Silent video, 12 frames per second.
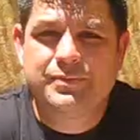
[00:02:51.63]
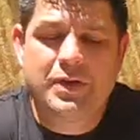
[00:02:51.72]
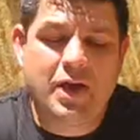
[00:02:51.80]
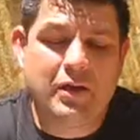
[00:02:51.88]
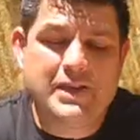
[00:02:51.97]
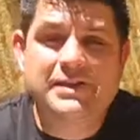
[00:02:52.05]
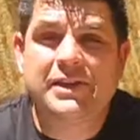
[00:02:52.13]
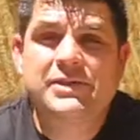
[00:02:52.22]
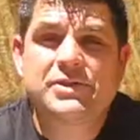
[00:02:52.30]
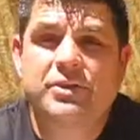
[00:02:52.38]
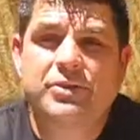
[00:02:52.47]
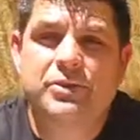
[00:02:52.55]
Alright, so
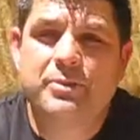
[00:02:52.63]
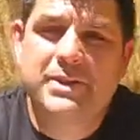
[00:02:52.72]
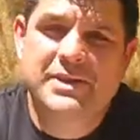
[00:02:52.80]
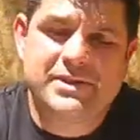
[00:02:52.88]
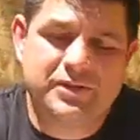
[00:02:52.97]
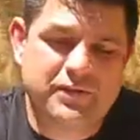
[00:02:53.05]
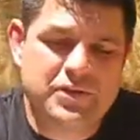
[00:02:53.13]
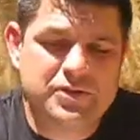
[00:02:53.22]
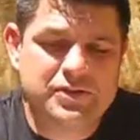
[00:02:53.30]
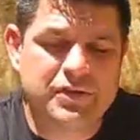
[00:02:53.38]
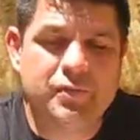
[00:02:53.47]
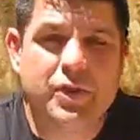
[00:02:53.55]
let's go through the basic
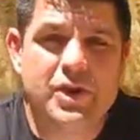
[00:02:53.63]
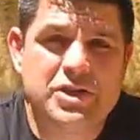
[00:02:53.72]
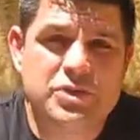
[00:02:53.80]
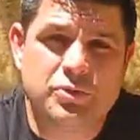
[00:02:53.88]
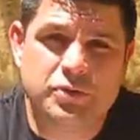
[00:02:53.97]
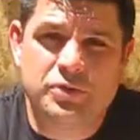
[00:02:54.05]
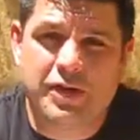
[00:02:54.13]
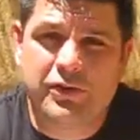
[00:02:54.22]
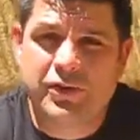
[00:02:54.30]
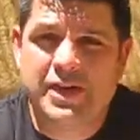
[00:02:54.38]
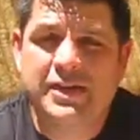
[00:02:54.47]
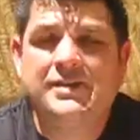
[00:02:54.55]
features of what a drill
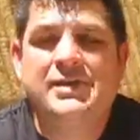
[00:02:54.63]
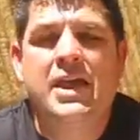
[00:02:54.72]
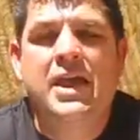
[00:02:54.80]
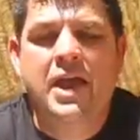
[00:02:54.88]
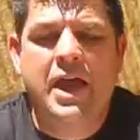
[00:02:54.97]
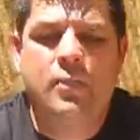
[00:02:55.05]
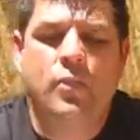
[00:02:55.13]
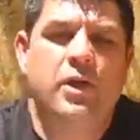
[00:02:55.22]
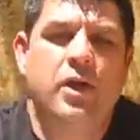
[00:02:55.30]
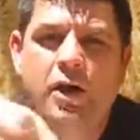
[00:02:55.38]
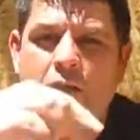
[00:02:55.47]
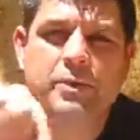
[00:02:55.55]
driver is and what
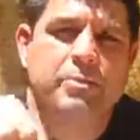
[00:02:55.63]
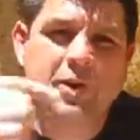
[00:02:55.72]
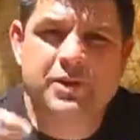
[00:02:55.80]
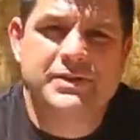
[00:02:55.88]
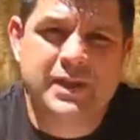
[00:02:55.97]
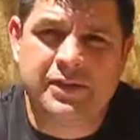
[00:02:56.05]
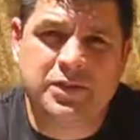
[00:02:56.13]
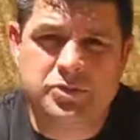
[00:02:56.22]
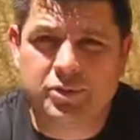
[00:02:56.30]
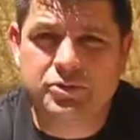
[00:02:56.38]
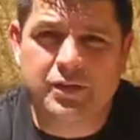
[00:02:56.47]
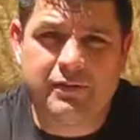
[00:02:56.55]
all the parts on the
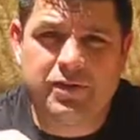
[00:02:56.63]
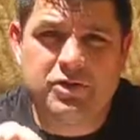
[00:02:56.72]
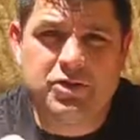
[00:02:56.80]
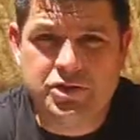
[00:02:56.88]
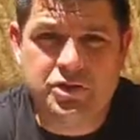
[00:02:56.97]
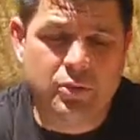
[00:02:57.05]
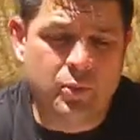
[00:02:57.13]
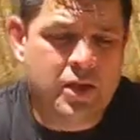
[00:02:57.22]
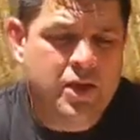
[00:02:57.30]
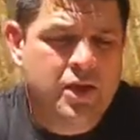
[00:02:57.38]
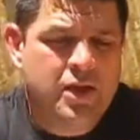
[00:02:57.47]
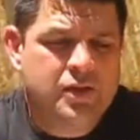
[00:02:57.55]
drill driver do.
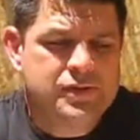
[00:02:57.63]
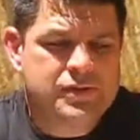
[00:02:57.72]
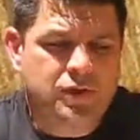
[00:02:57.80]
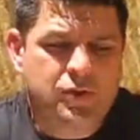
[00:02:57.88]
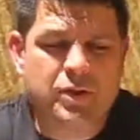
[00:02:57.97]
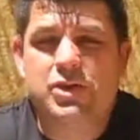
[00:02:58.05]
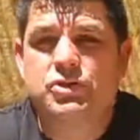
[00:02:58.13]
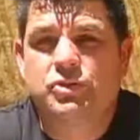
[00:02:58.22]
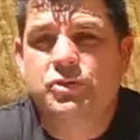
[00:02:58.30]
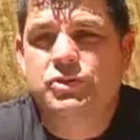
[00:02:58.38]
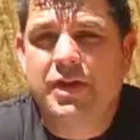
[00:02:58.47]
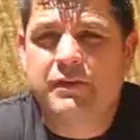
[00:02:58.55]
So a
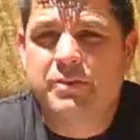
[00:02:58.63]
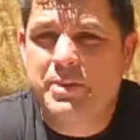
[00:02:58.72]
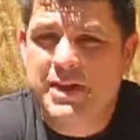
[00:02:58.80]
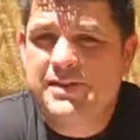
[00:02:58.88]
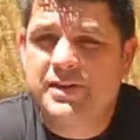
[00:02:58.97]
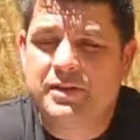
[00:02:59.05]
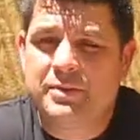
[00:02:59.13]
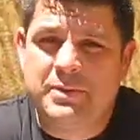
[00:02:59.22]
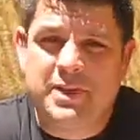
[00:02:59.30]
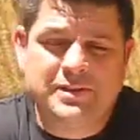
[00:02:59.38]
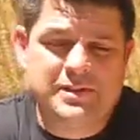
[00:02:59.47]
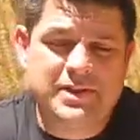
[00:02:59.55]
drill driver basically
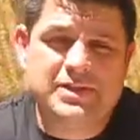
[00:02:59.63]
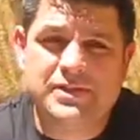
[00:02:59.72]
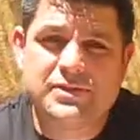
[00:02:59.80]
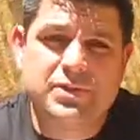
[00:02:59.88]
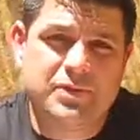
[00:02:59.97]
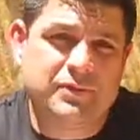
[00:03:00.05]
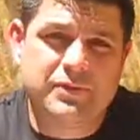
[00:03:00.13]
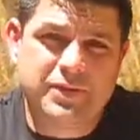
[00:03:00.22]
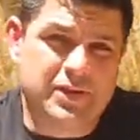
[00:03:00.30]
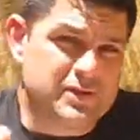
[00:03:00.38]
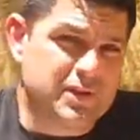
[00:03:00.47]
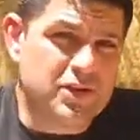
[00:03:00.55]
means it does two different
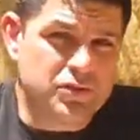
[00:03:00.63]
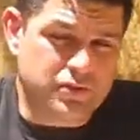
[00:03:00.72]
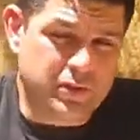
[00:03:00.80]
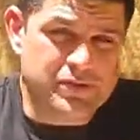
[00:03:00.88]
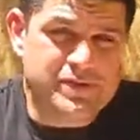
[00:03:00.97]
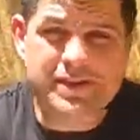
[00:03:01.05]
things. It drills